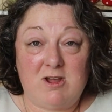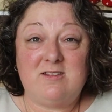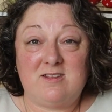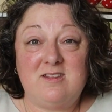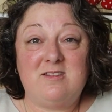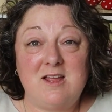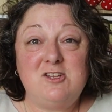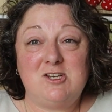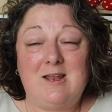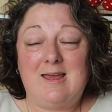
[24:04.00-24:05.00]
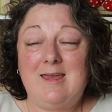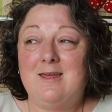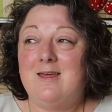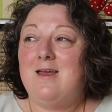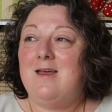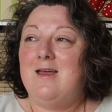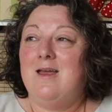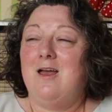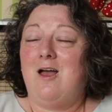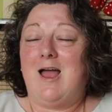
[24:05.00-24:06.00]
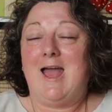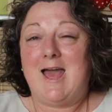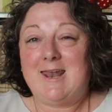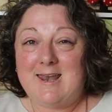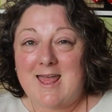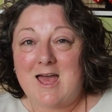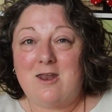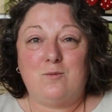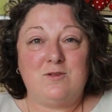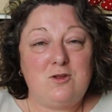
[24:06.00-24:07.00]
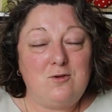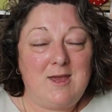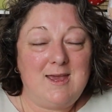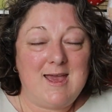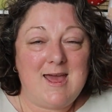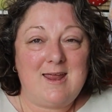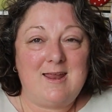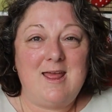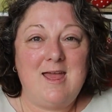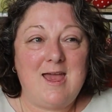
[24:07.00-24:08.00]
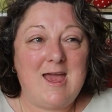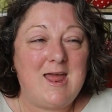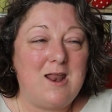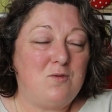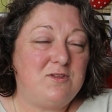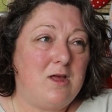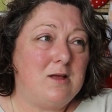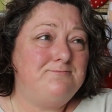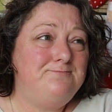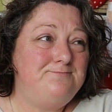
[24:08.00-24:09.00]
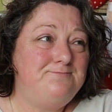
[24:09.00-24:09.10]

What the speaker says: dress, essentially. I had it out, I was looking at it, and I was like,